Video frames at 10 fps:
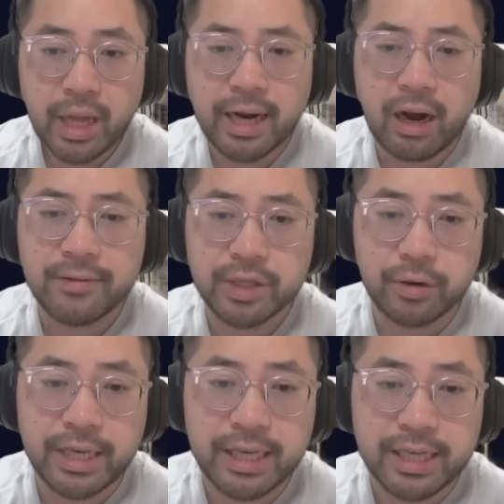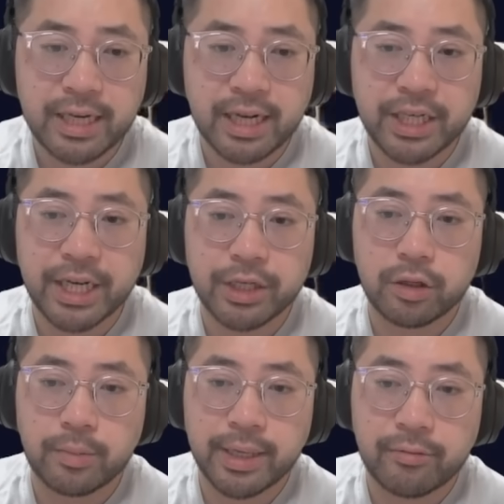And obviously her EE is going to get changed a
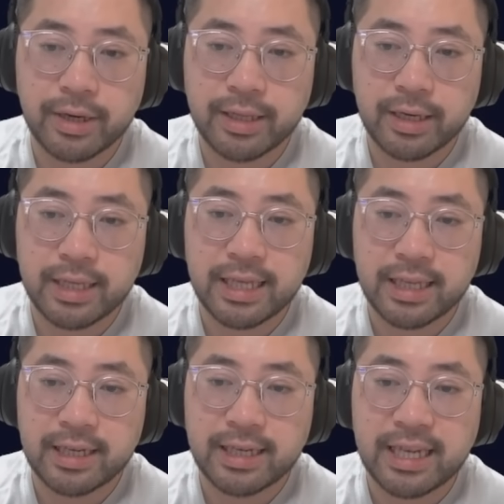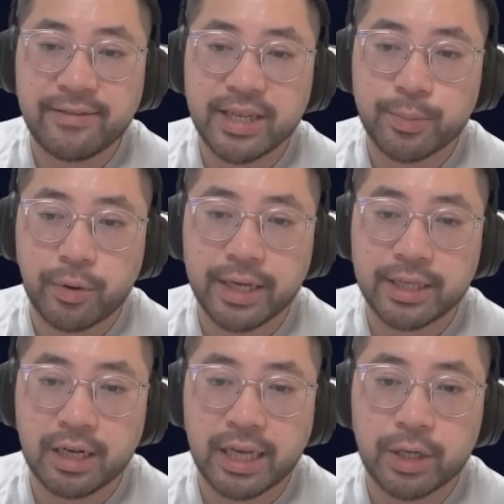little bit, right? The defense break
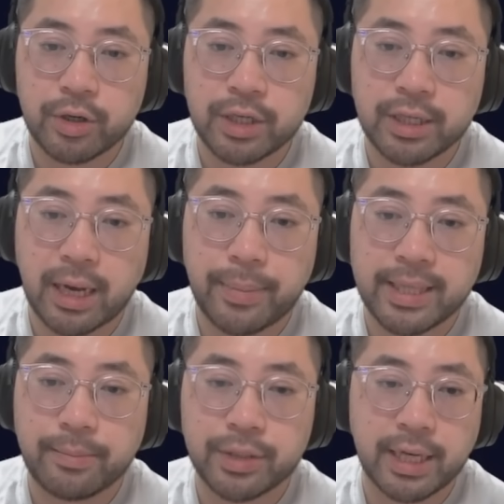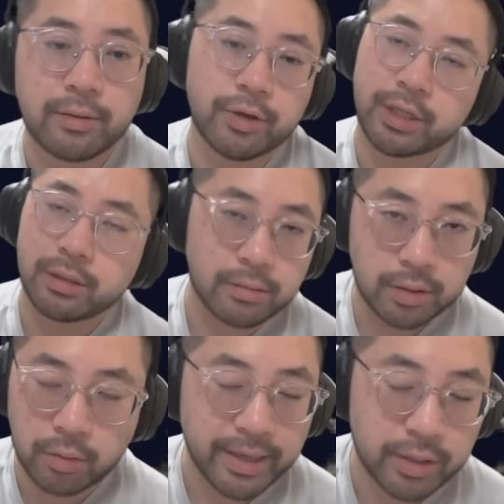is going to increase up by 10%, which
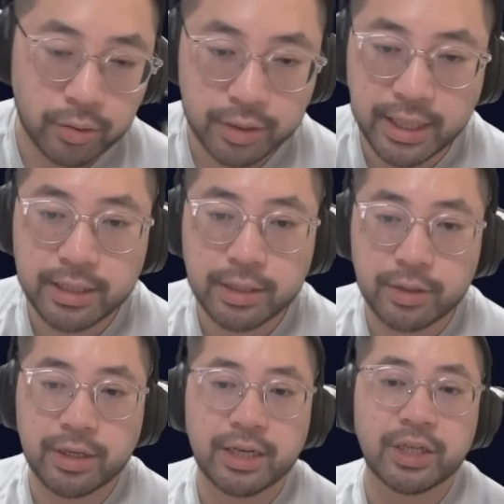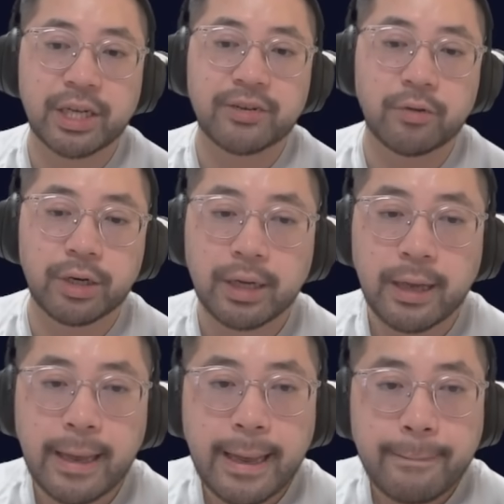makes total sense. You can exchange for it.
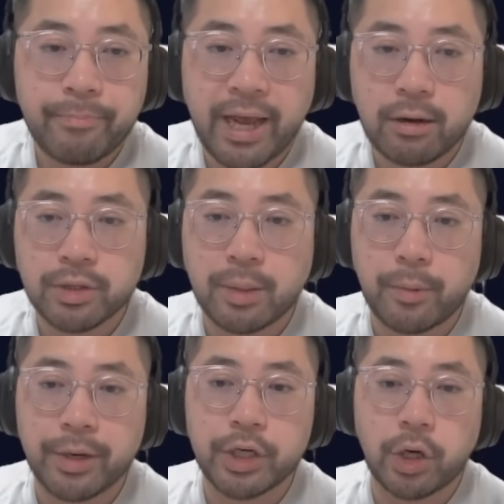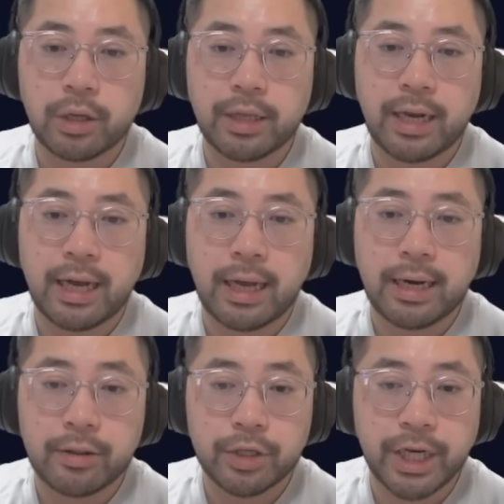Now, Summer Break Charlotte,
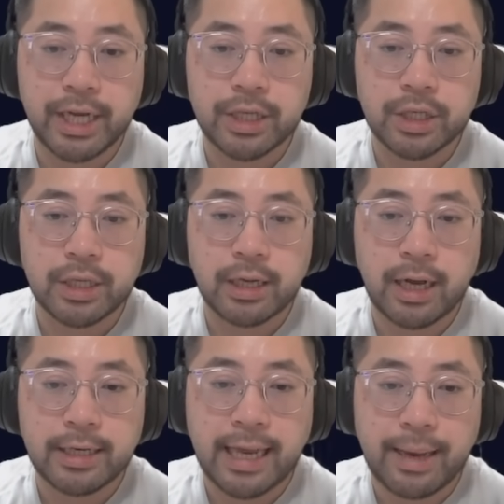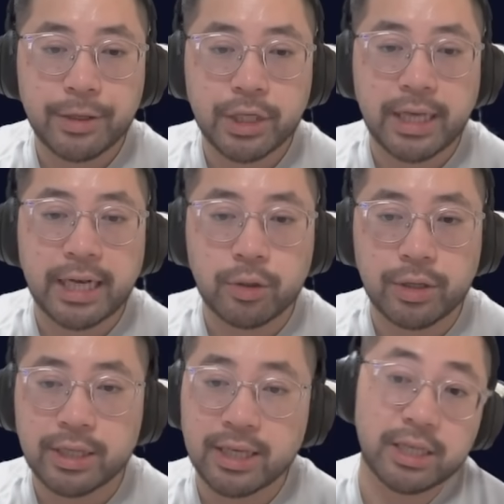another change. Damage
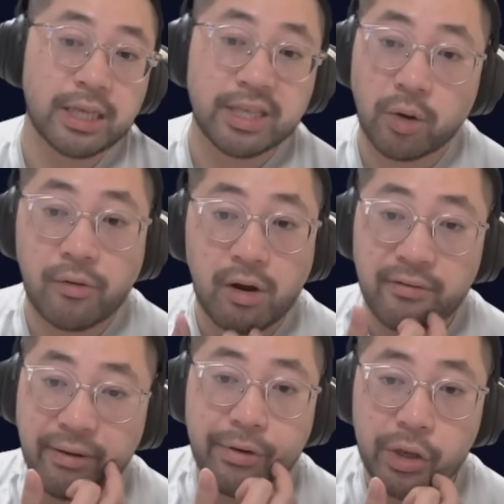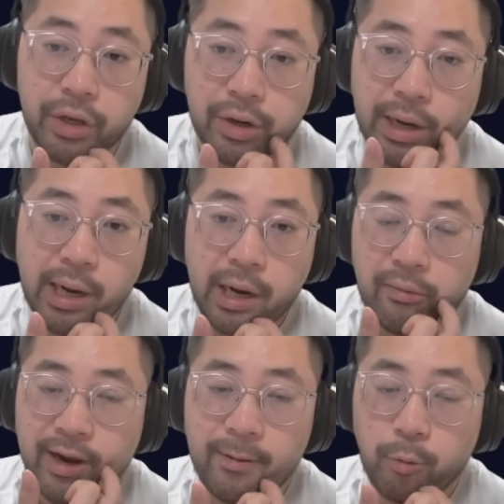increase is overall very good,
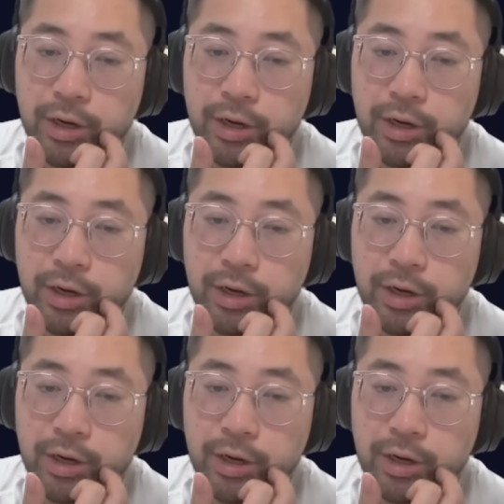right?